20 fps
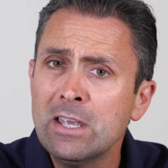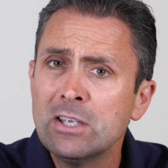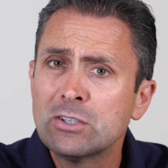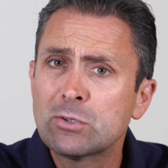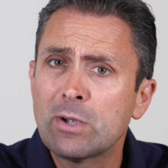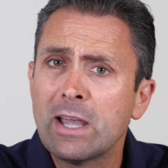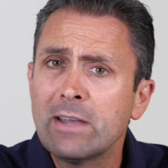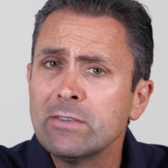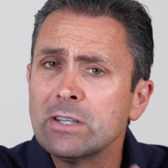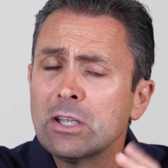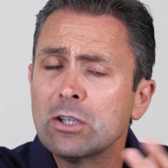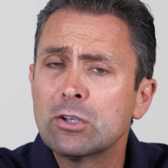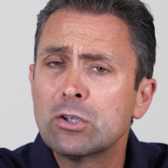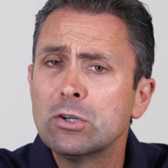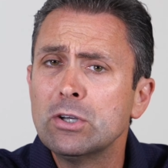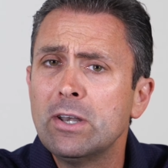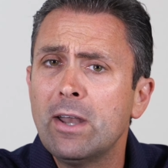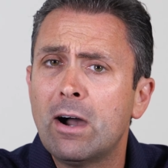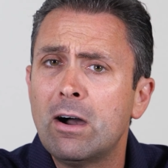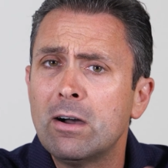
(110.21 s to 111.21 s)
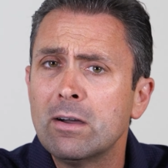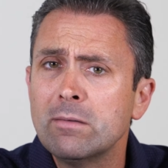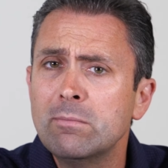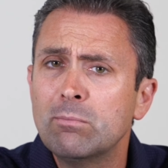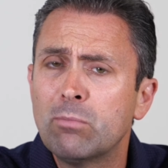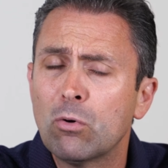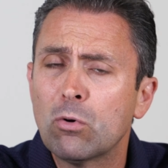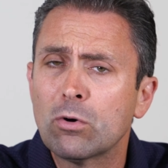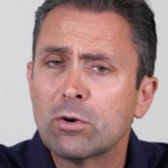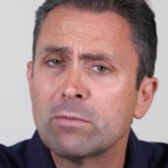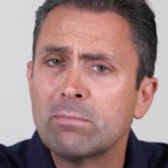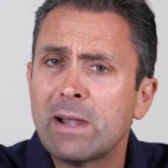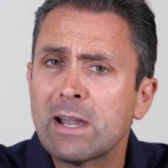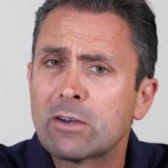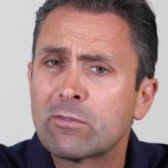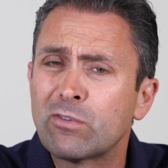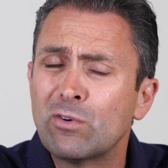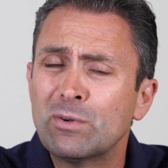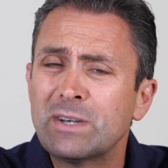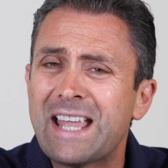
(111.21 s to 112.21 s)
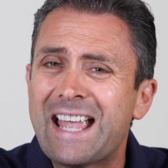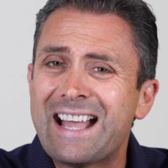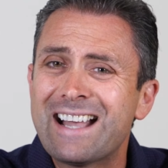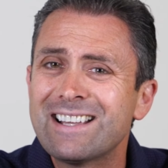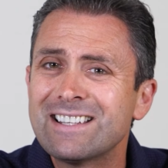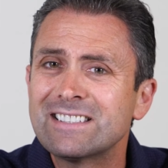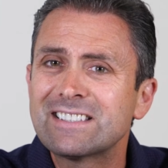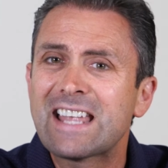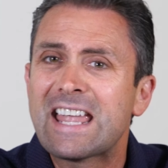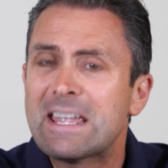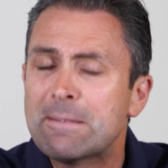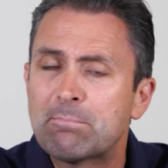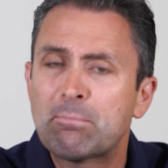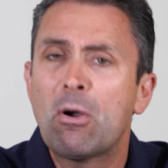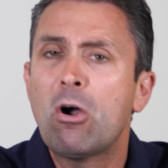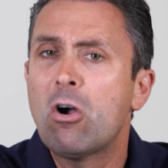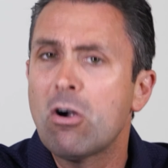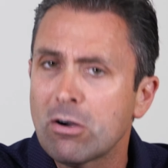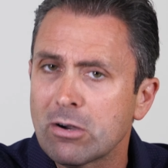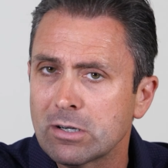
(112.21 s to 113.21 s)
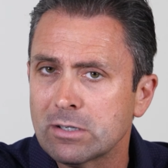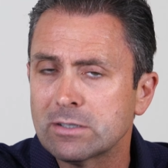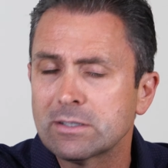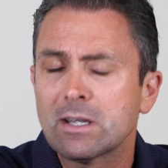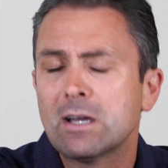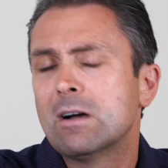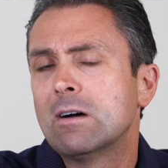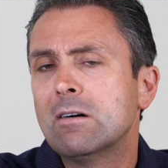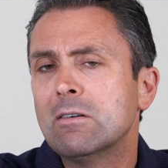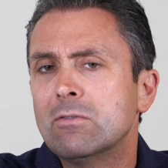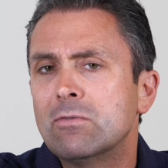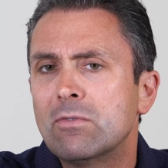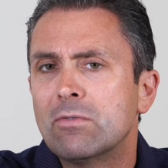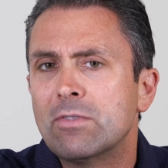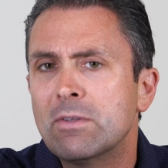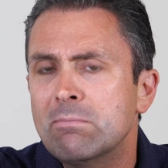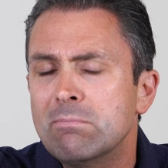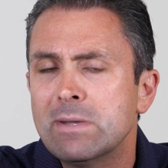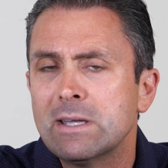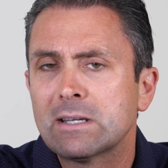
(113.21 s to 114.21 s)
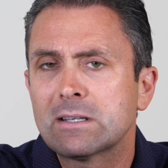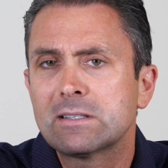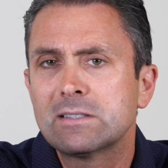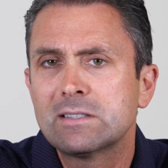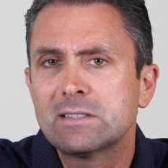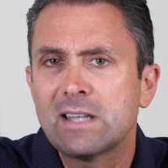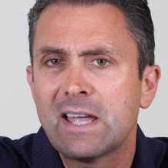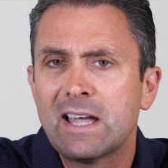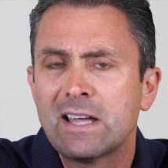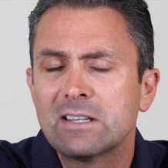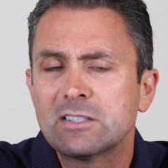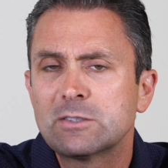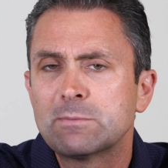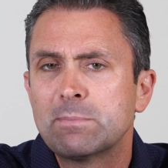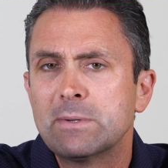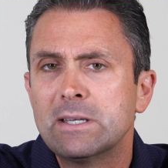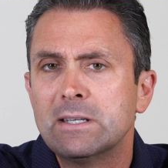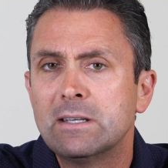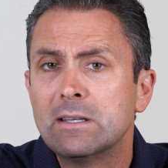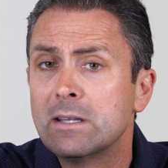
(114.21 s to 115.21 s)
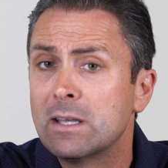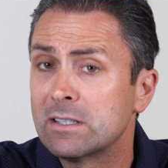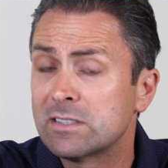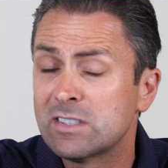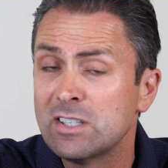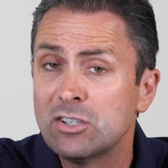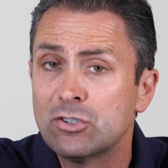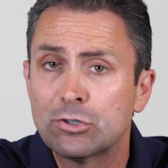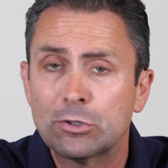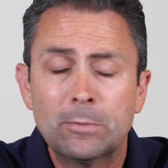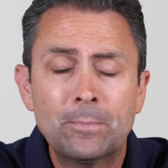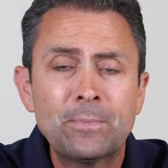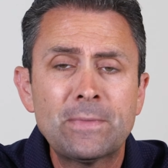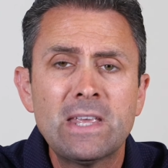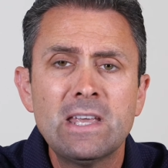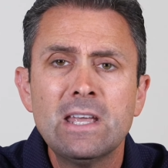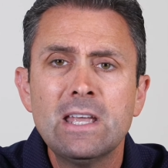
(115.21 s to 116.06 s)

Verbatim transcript: So having a good onboard microphone as a part of the mix has been essential.